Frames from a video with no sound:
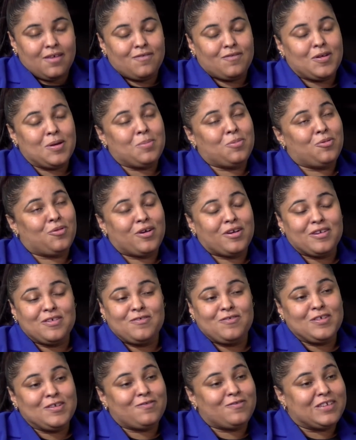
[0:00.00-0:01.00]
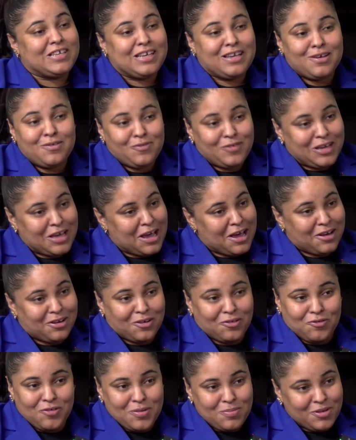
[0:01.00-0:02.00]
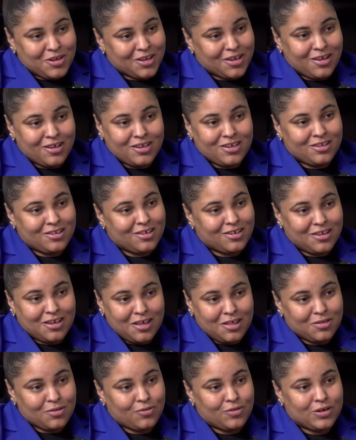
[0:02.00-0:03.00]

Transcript: February 15th, we had our ribbon cutting together with